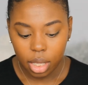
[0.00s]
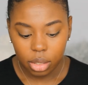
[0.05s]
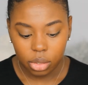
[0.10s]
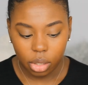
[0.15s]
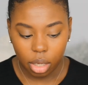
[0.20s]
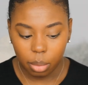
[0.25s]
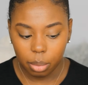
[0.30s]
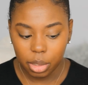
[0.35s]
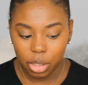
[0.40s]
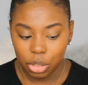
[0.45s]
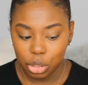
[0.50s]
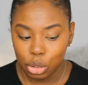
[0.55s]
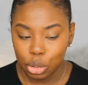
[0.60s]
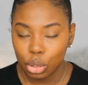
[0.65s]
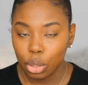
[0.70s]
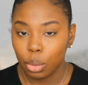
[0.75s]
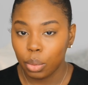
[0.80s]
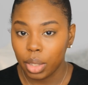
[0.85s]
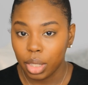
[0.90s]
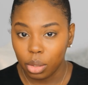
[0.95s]
So I'm gonna just
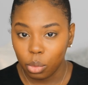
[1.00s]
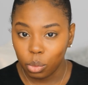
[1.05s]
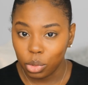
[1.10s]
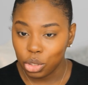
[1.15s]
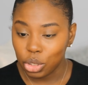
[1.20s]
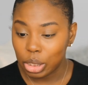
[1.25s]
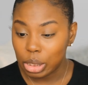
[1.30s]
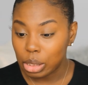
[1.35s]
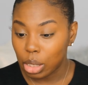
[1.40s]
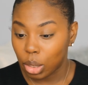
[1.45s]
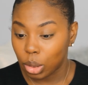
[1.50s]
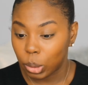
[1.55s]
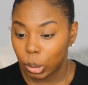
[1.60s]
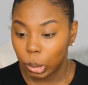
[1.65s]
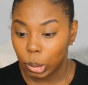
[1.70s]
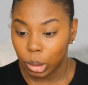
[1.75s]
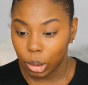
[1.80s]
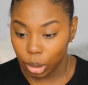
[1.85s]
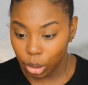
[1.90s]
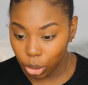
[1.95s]
go in with just a
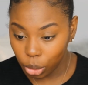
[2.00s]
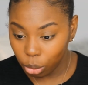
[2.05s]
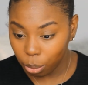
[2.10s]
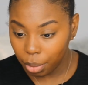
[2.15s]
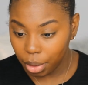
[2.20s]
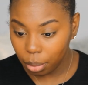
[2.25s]
little